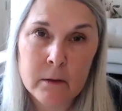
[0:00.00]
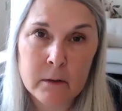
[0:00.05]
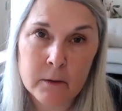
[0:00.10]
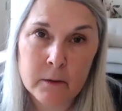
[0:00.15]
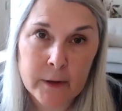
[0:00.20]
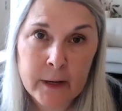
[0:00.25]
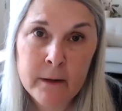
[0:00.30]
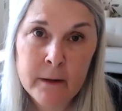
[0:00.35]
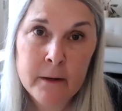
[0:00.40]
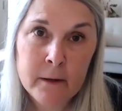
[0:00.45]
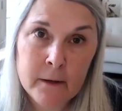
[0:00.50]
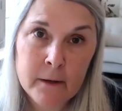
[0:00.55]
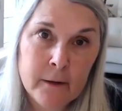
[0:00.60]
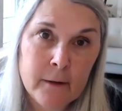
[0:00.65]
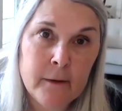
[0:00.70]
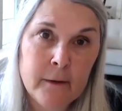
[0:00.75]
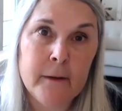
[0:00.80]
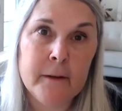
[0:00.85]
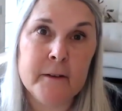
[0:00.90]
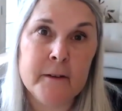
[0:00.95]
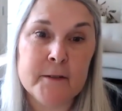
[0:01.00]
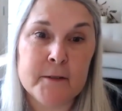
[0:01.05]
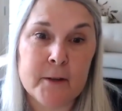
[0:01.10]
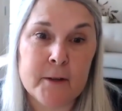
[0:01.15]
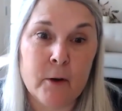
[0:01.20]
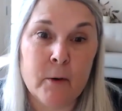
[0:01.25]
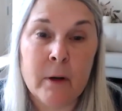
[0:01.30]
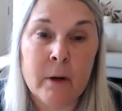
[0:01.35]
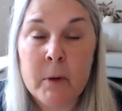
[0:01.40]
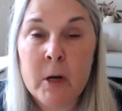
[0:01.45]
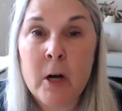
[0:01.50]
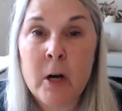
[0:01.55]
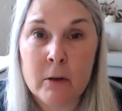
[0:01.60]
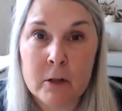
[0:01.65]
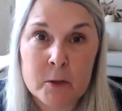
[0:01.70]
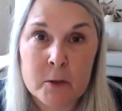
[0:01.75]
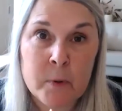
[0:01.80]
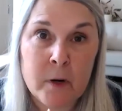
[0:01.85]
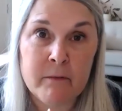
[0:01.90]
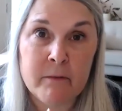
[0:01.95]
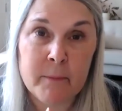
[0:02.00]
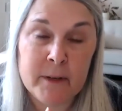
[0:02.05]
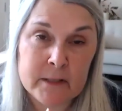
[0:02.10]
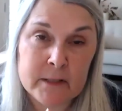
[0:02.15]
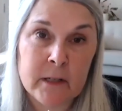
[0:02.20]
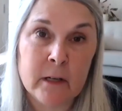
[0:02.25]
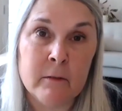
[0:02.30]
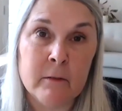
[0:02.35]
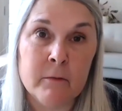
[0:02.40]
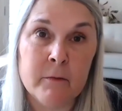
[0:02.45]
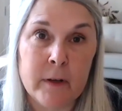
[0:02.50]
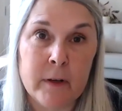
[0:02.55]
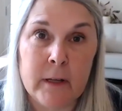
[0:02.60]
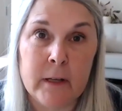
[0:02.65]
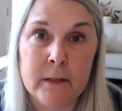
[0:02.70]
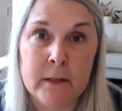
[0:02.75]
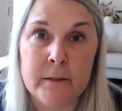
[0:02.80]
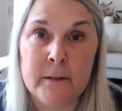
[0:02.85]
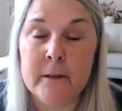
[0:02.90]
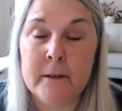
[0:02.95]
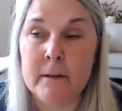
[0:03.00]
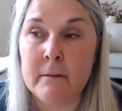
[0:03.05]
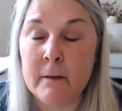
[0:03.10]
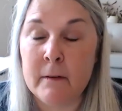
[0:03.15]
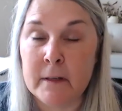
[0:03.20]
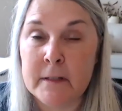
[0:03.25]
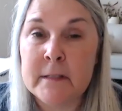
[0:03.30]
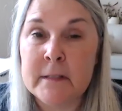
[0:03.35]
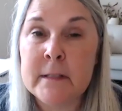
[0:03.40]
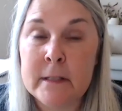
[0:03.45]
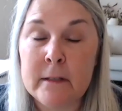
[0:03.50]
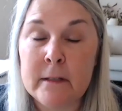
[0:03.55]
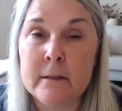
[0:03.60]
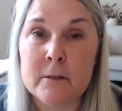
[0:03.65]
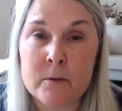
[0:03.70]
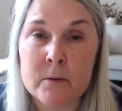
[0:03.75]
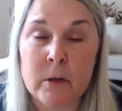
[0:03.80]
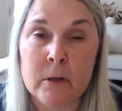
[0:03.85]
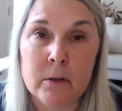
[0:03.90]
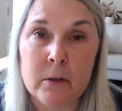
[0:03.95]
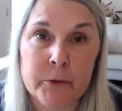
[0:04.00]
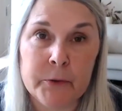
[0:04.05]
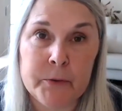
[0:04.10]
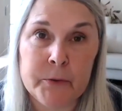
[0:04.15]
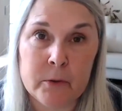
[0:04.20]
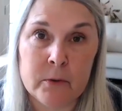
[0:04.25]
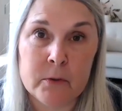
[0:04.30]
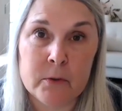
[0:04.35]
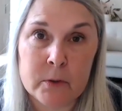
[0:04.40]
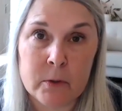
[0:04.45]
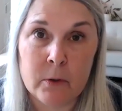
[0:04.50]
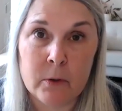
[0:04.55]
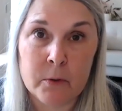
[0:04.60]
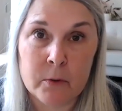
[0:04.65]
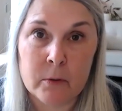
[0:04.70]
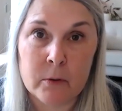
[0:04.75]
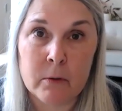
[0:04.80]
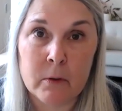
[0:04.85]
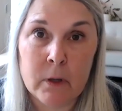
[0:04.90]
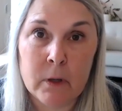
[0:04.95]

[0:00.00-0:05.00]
Okay, so I'm a college prof myself, and I see the struggles students go through.